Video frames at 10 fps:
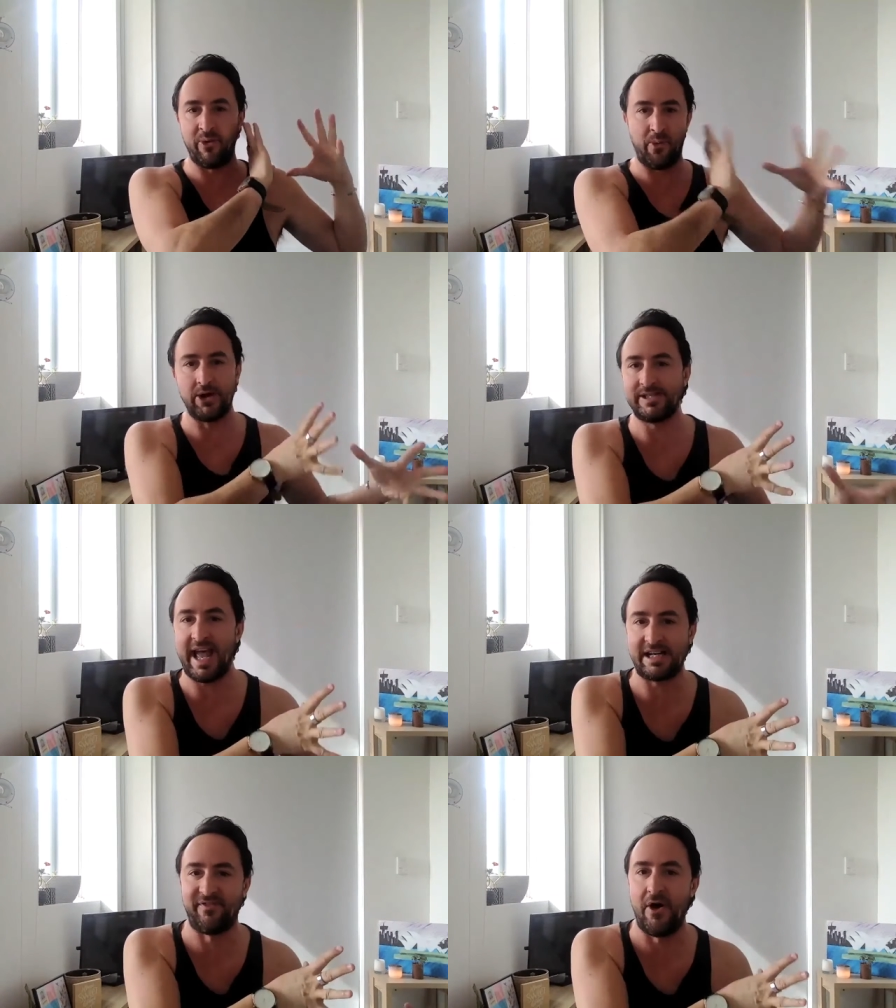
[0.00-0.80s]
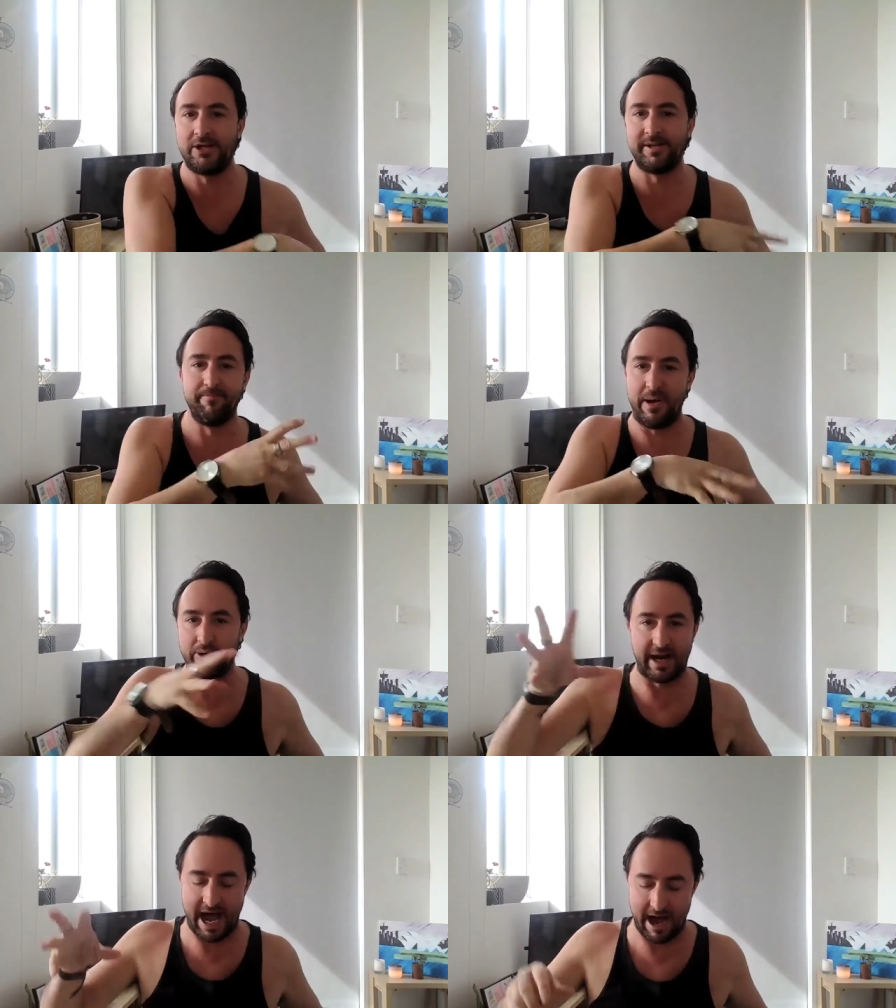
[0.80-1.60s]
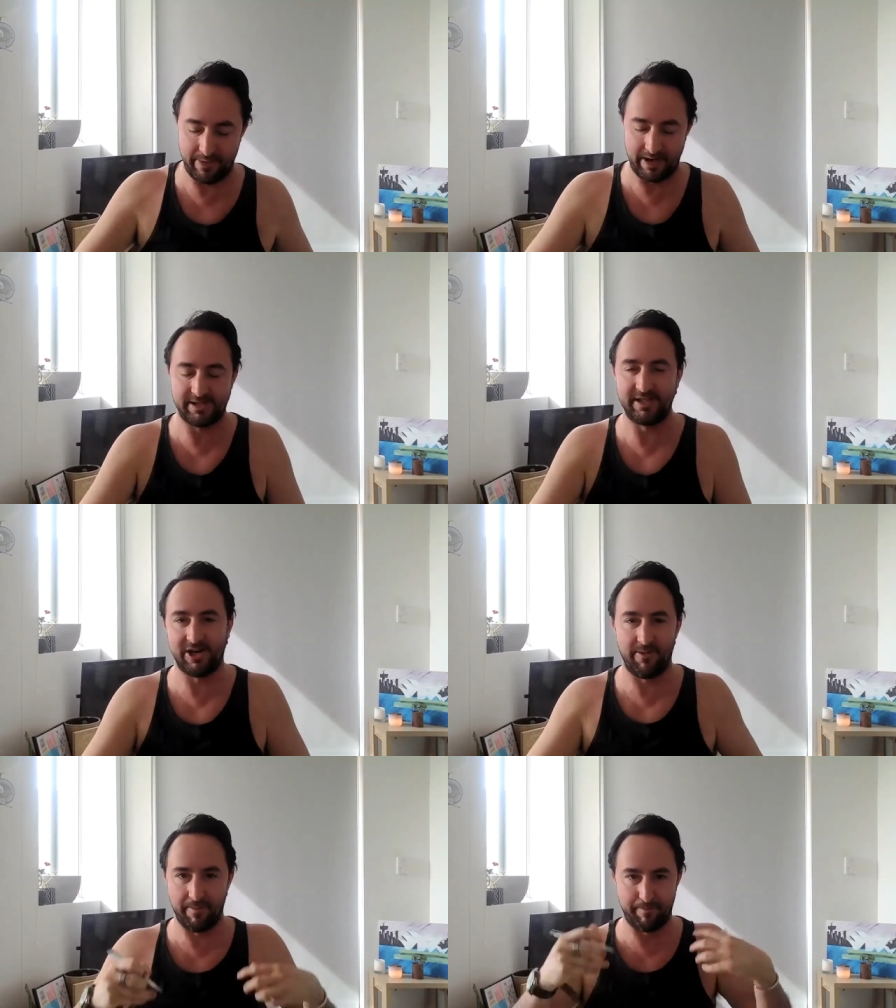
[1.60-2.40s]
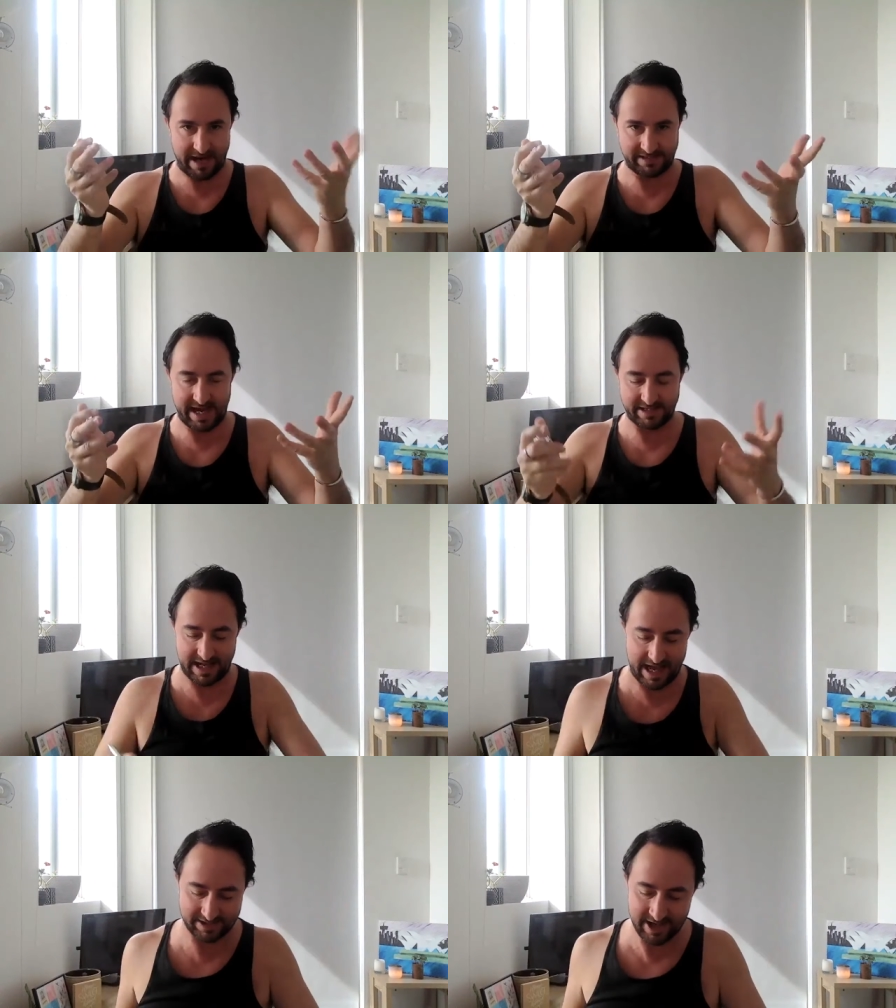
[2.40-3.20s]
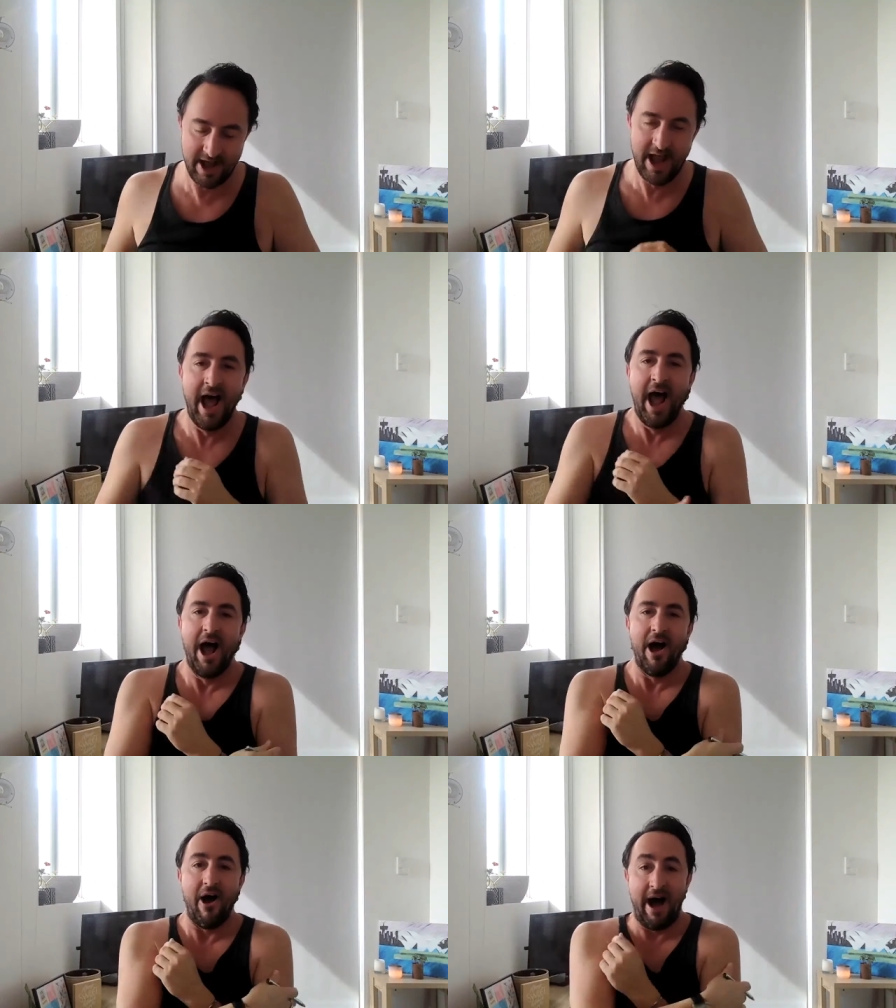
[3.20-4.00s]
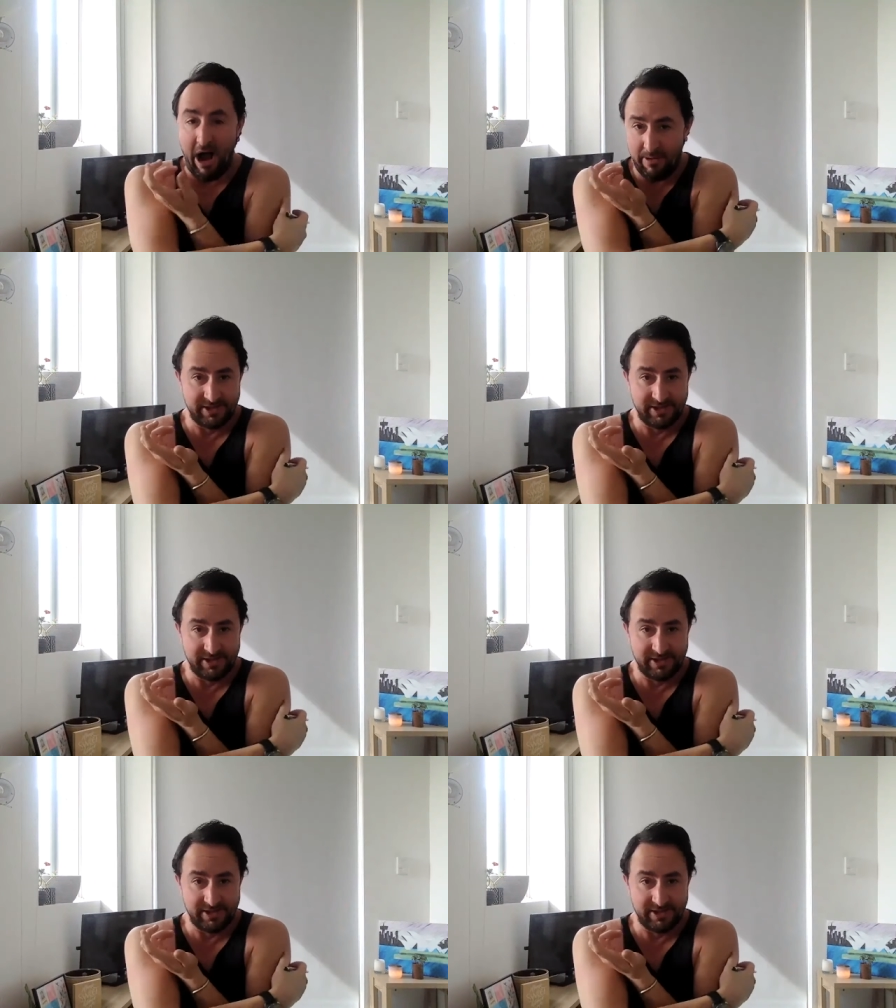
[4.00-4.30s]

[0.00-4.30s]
worst house first and build it up and show them the best house last. I